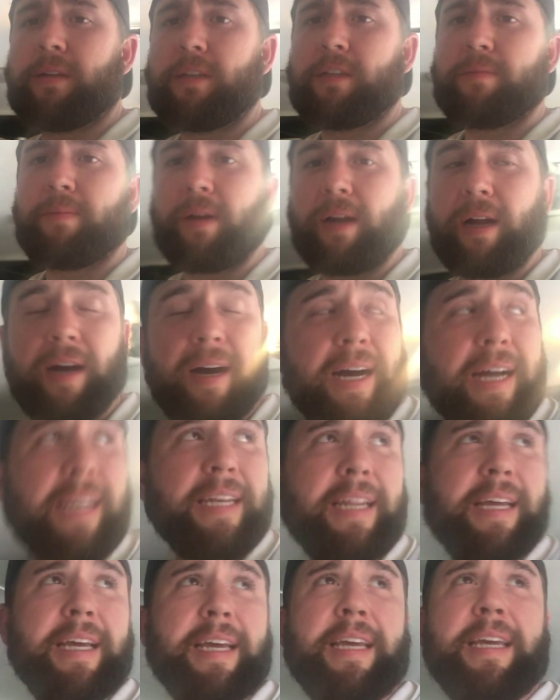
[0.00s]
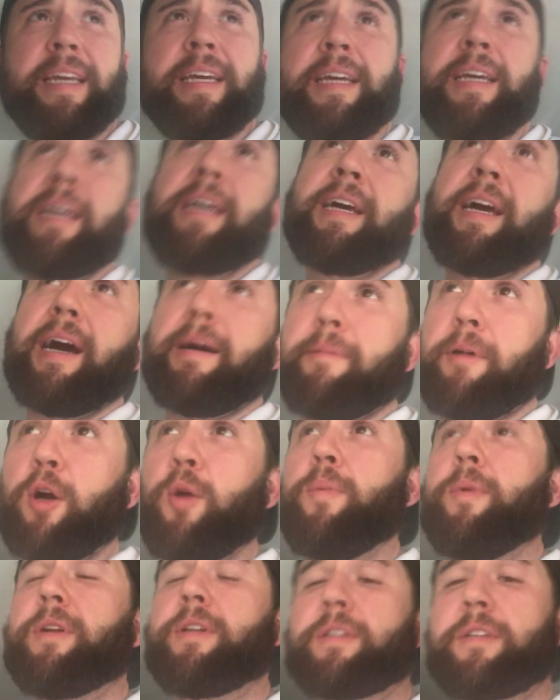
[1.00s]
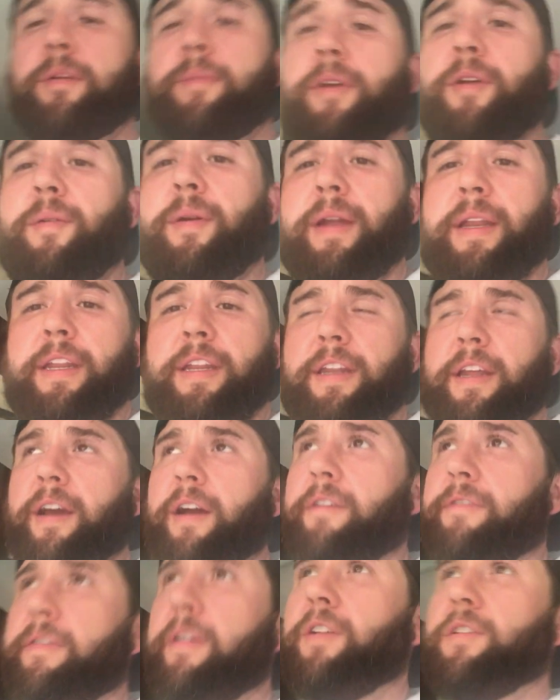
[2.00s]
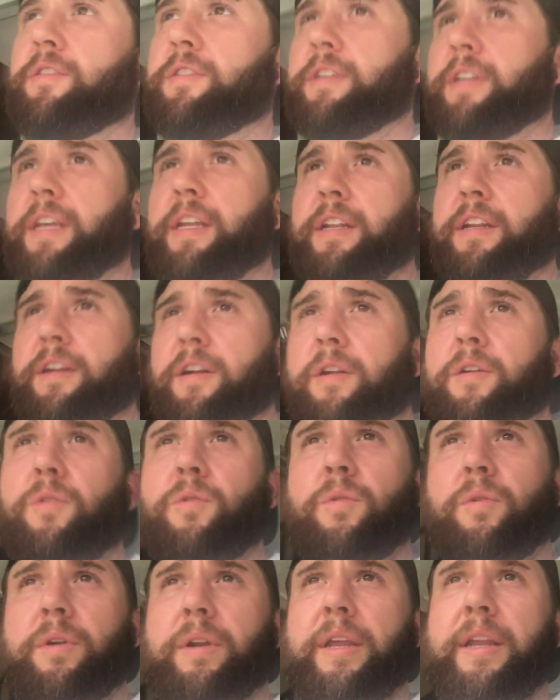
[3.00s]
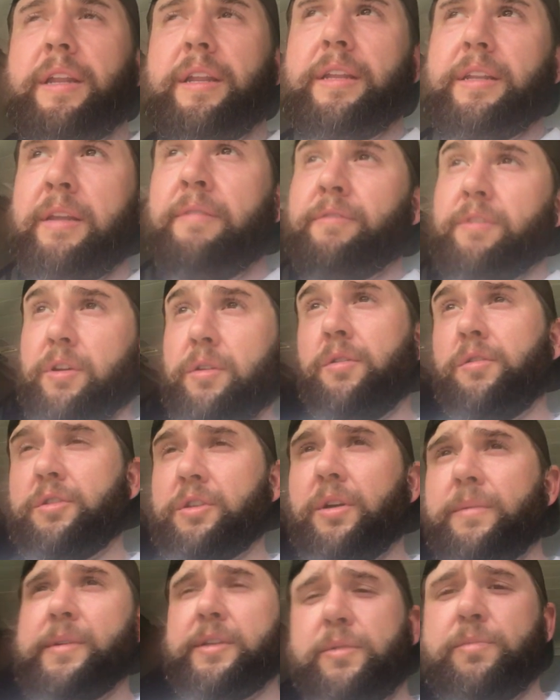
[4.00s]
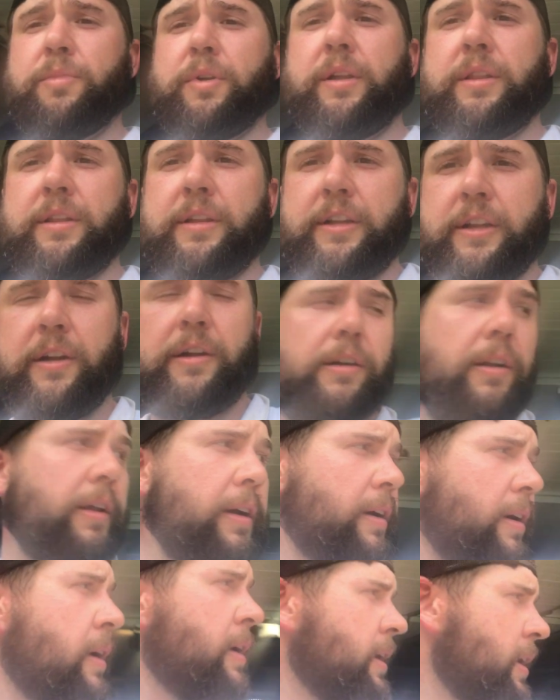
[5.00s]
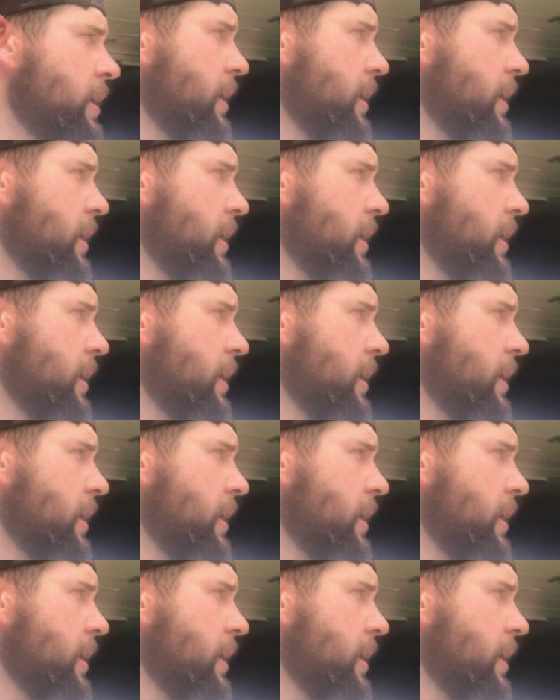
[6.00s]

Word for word: It's been a hot day. I'm hoping it's going to be a rainy day. Our fields need it, and our corn need it, even though you saw me sprinkling it earlier.